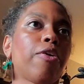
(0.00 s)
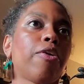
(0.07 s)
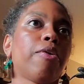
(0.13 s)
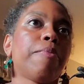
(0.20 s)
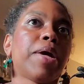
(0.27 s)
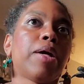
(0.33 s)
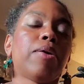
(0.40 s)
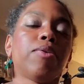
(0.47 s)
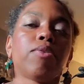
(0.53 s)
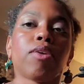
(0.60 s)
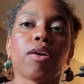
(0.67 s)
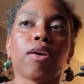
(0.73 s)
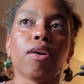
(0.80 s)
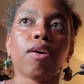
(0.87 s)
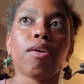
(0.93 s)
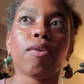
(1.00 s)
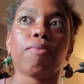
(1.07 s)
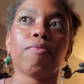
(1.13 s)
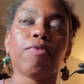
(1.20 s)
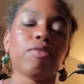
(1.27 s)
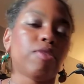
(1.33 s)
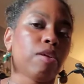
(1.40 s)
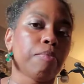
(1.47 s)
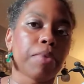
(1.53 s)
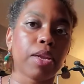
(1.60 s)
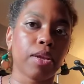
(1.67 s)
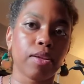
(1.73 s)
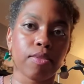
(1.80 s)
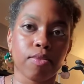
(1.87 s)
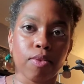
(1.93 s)
about um, fifteen
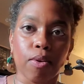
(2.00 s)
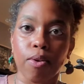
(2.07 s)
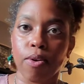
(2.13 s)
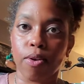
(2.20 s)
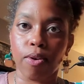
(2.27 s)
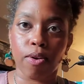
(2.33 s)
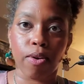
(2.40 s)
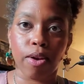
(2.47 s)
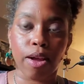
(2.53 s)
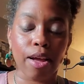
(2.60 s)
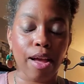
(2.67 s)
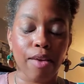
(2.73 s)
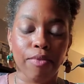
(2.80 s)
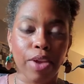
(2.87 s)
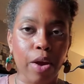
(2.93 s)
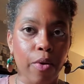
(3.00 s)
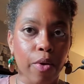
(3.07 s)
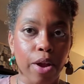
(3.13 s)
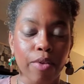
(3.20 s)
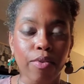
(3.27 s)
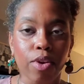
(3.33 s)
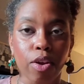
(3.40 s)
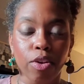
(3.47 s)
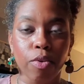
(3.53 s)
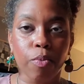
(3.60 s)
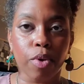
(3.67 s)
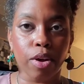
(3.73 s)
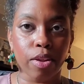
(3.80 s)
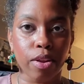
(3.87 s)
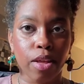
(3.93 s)
minutes or a half an hour, however long you
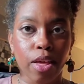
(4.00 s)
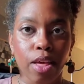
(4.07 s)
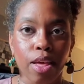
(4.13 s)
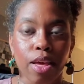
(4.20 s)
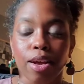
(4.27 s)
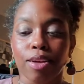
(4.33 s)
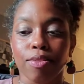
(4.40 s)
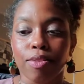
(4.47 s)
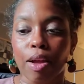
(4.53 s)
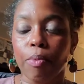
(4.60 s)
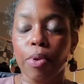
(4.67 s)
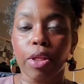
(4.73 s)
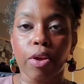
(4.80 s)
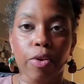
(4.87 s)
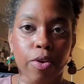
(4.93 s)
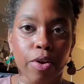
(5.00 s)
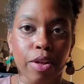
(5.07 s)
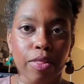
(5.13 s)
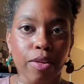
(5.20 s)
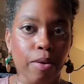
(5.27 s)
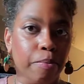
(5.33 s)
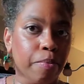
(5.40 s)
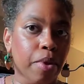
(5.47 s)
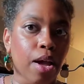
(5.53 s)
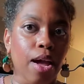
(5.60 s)
want, because it's not really hurting them.